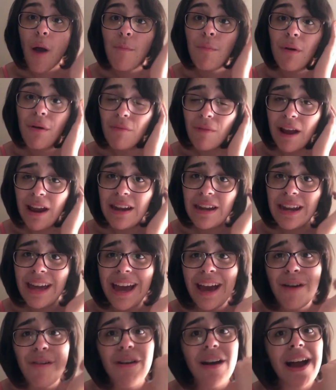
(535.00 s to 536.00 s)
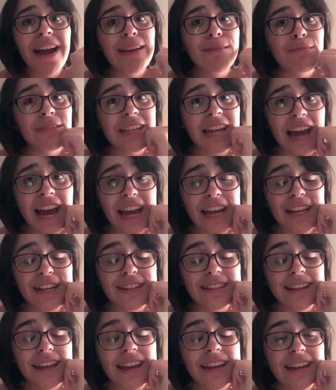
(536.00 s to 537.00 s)
but right now I am
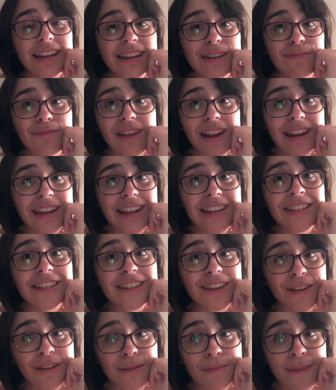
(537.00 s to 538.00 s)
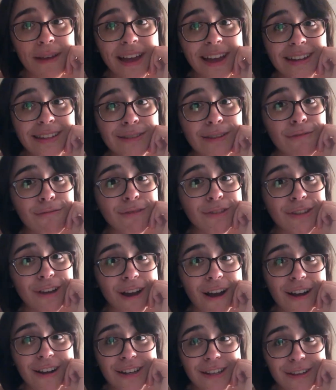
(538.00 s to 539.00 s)
tired and I'm ready to go to bed, so I will
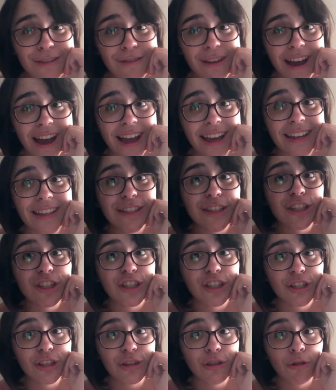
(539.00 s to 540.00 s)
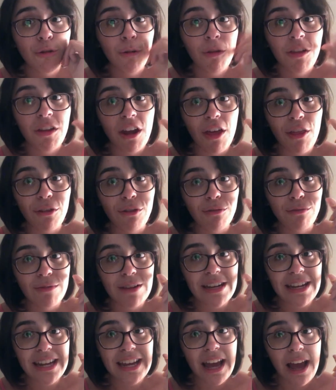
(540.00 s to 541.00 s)
talk to you guys soon with another
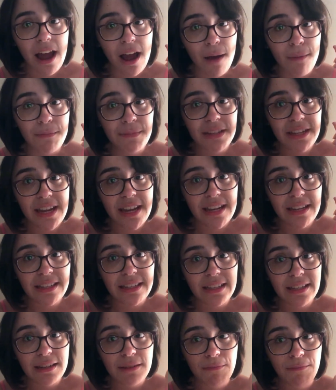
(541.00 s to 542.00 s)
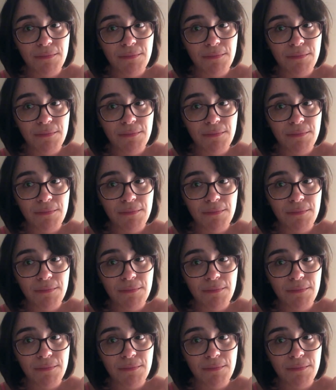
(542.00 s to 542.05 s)
reading update.